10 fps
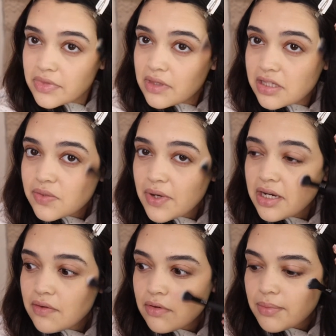That's why I
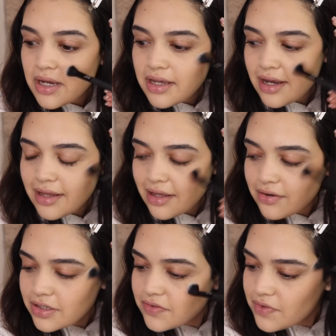never buy
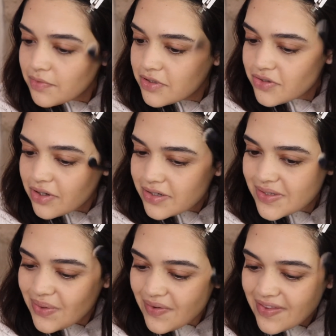highlighters from the
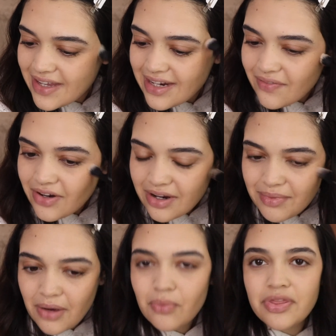drugstore. They never come
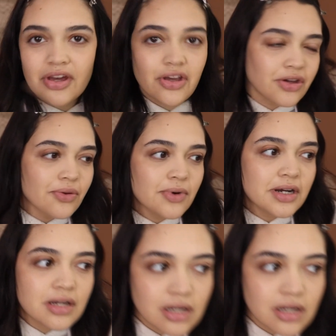out with a good one.